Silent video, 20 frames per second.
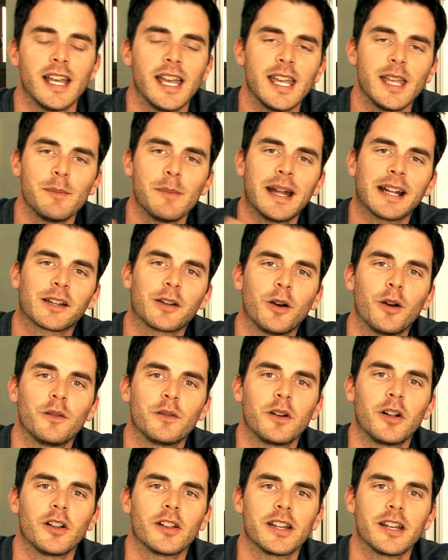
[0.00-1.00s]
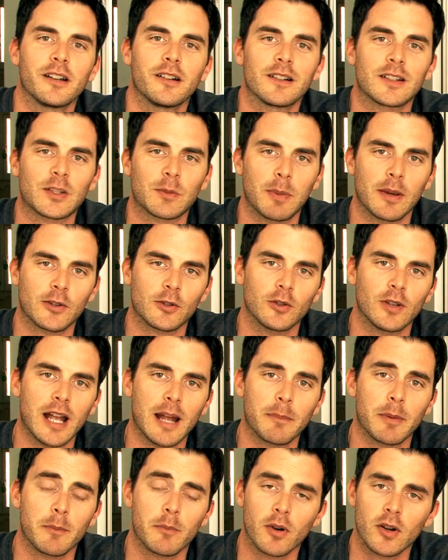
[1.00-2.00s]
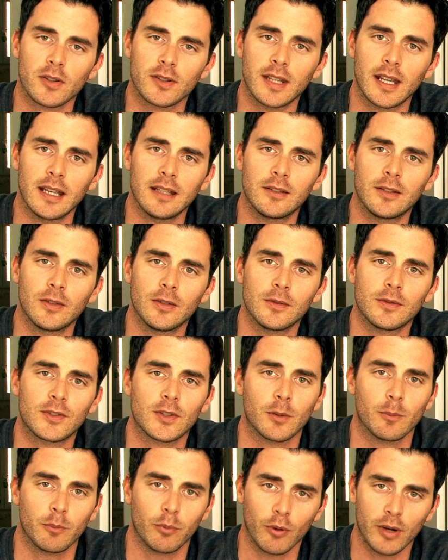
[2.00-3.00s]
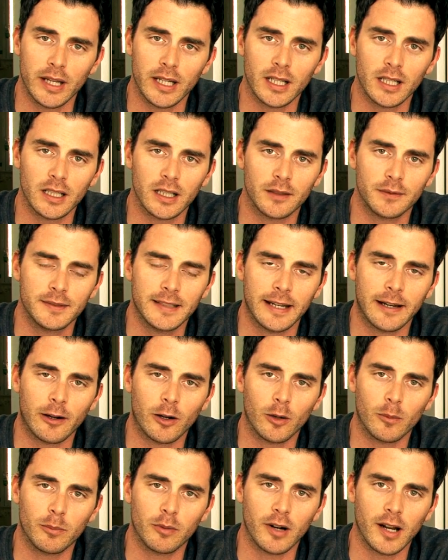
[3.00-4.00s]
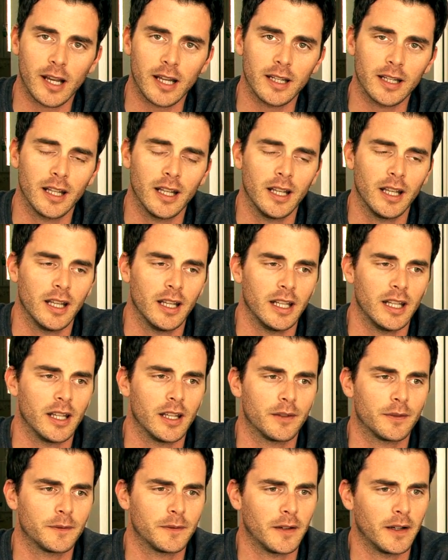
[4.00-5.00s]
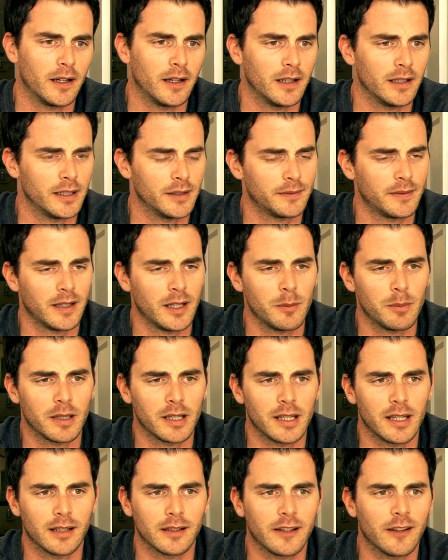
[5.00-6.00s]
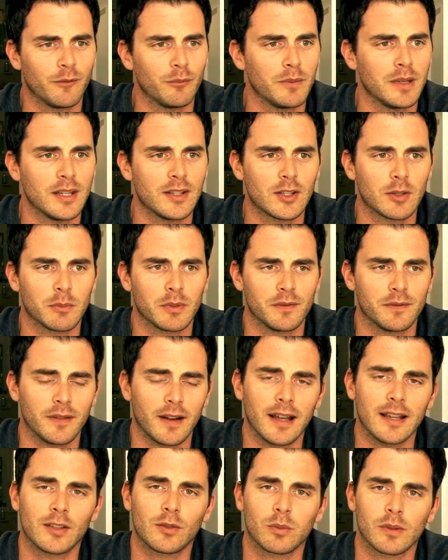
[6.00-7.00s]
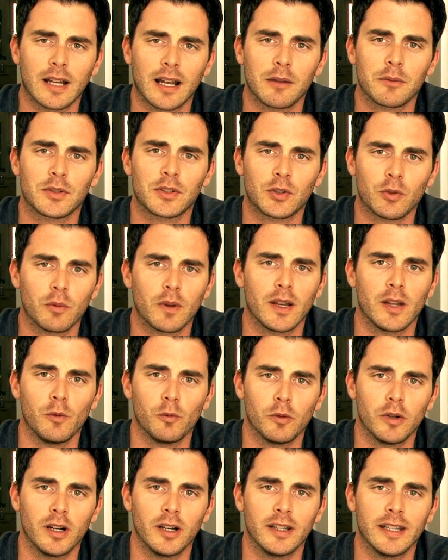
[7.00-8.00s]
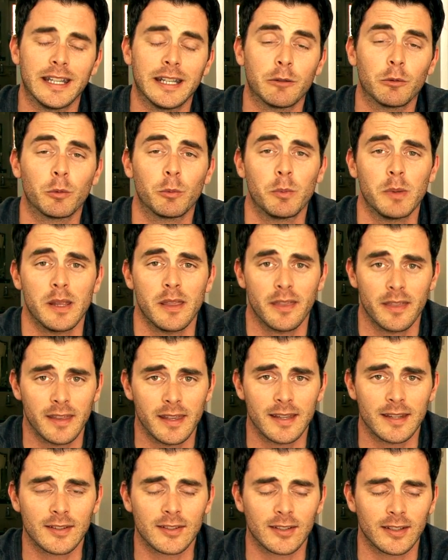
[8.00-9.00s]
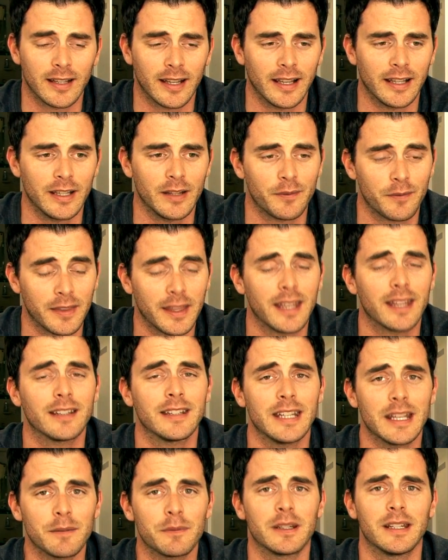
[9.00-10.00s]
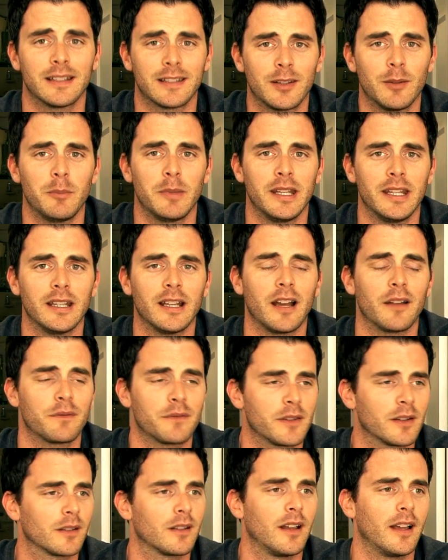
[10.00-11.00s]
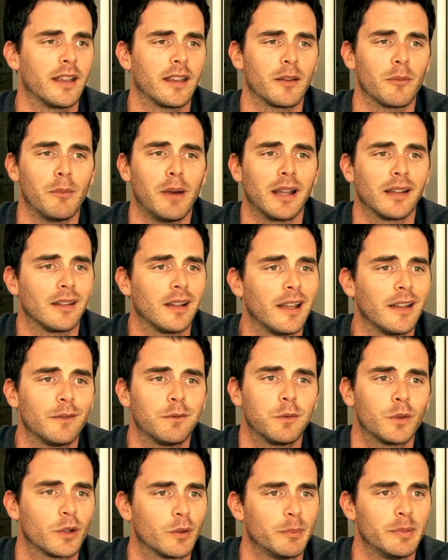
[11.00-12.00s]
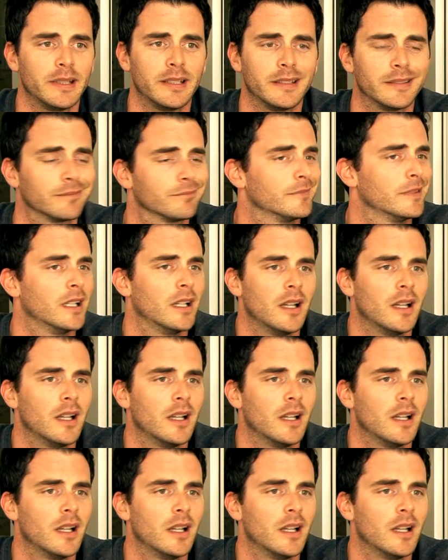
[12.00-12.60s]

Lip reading: Hey, Matt Koval here. Special happy birthday to Sabrina of TeraBrite. If anybody had given me some advice when I was 21, it would be this. And if they had given it to me, I feel like my life would have been